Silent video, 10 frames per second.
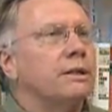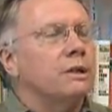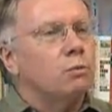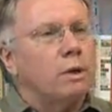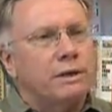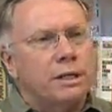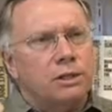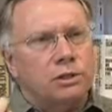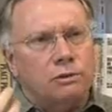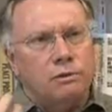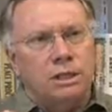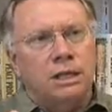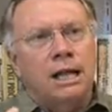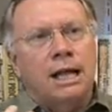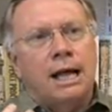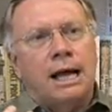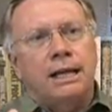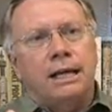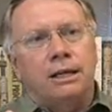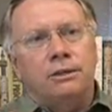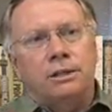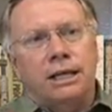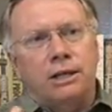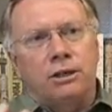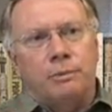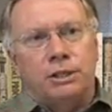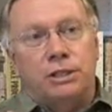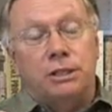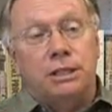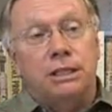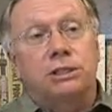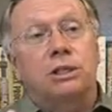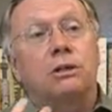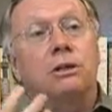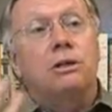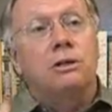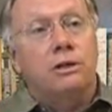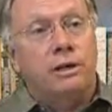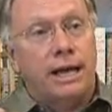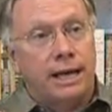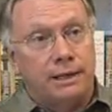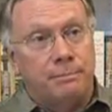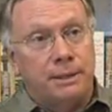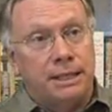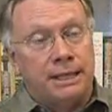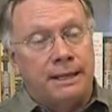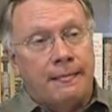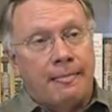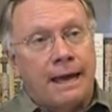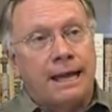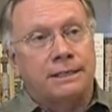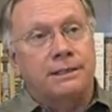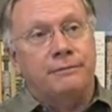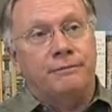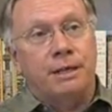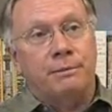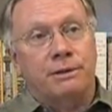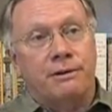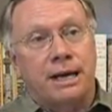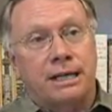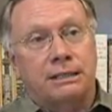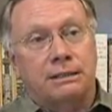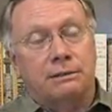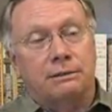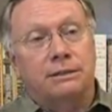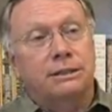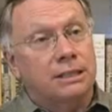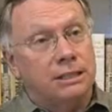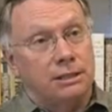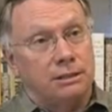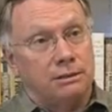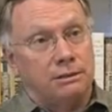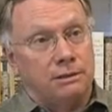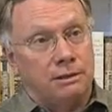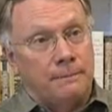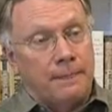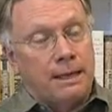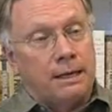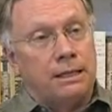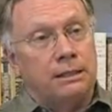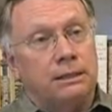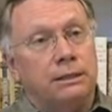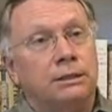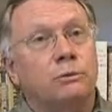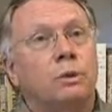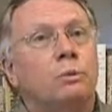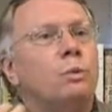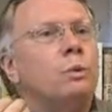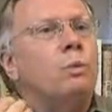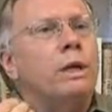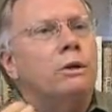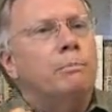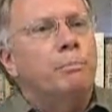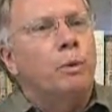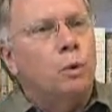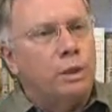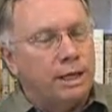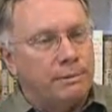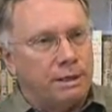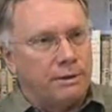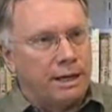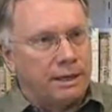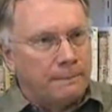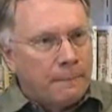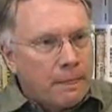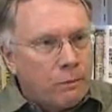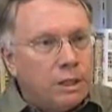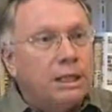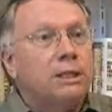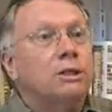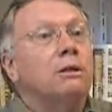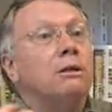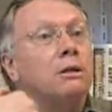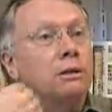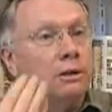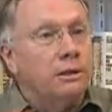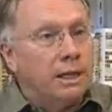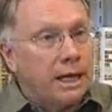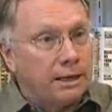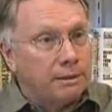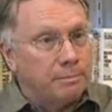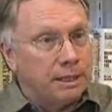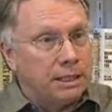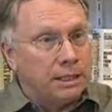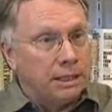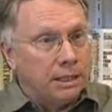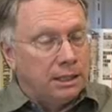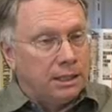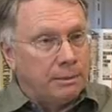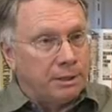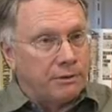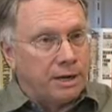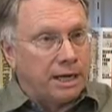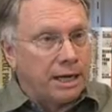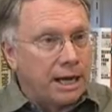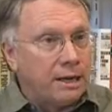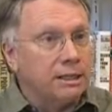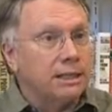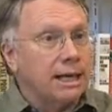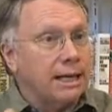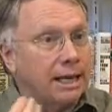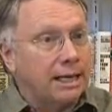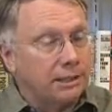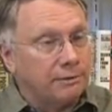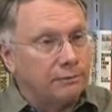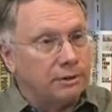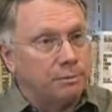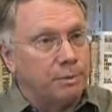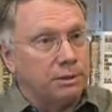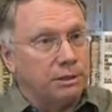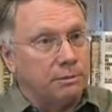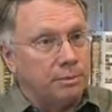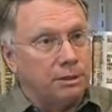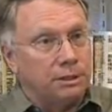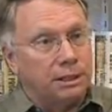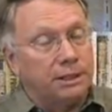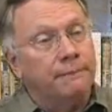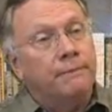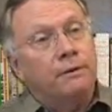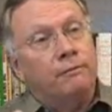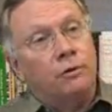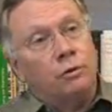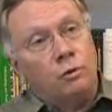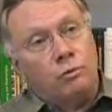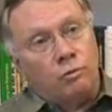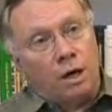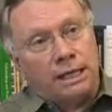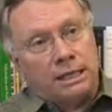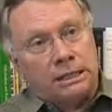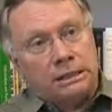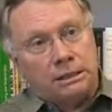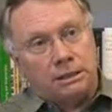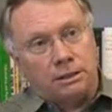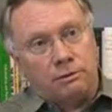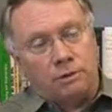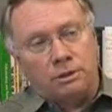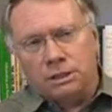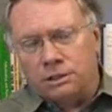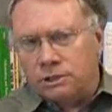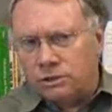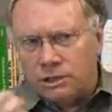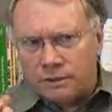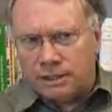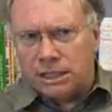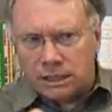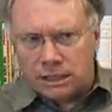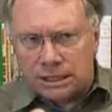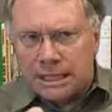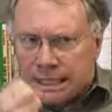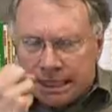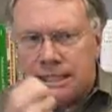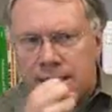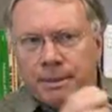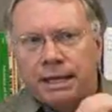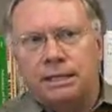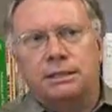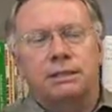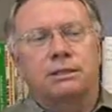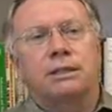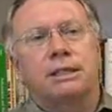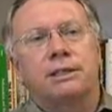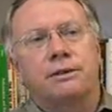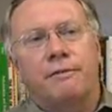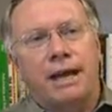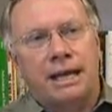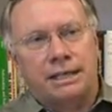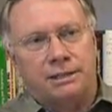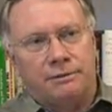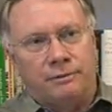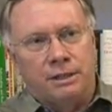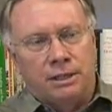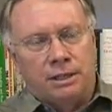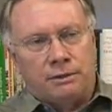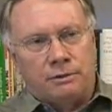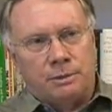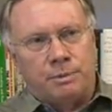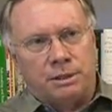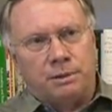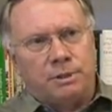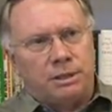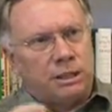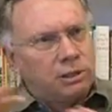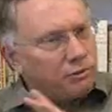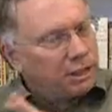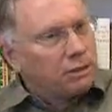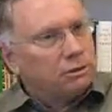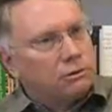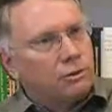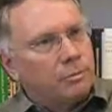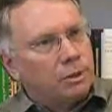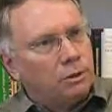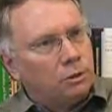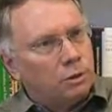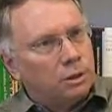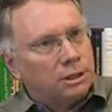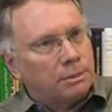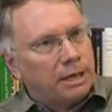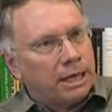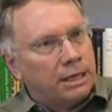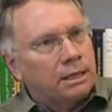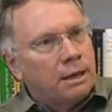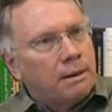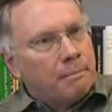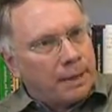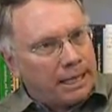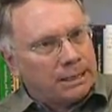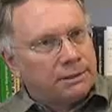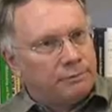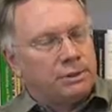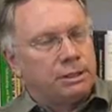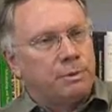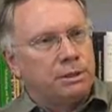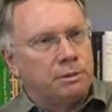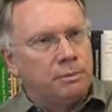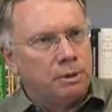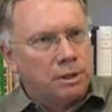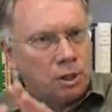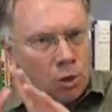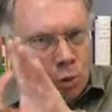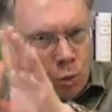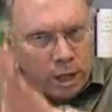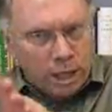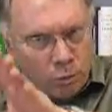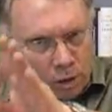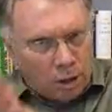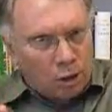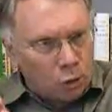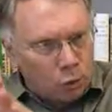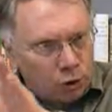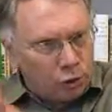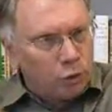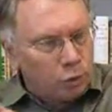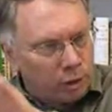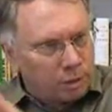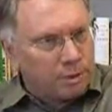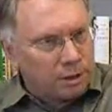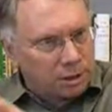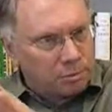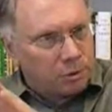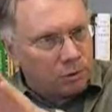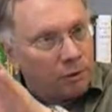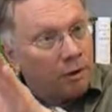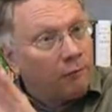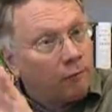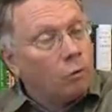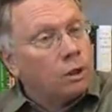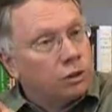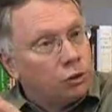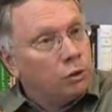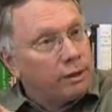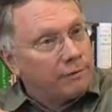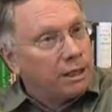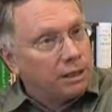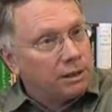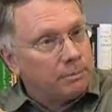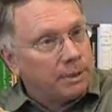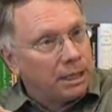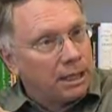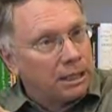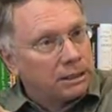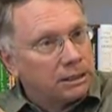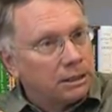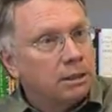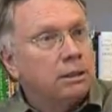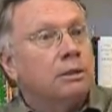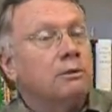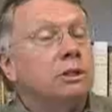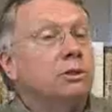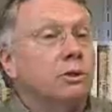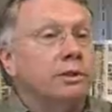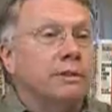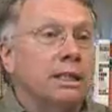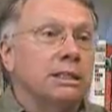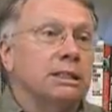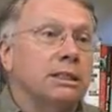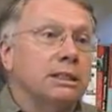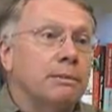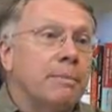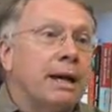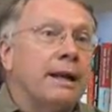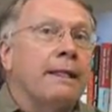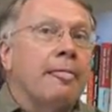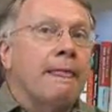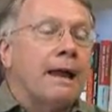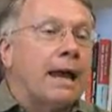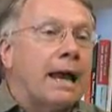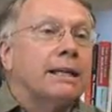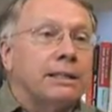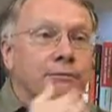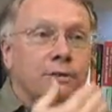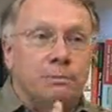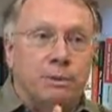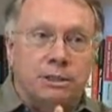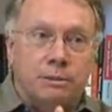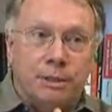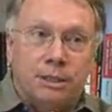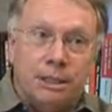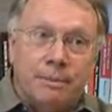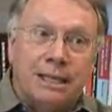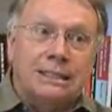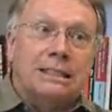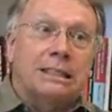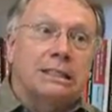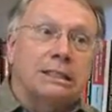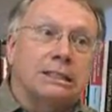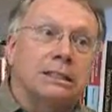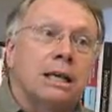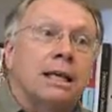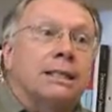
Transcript: this worry that children are not getting opportunities to learn how to be active democratic citizens. We're not born democratic. We need to learn how to be democratic, how to take active responsibility for righting the wrongs. And restorative justice is about this idea of active responsibility. Traditional criminal law is about passive responsibility. We will hold you responsible for what you have done in the past. Restorative justice is about active responsibility, about citizens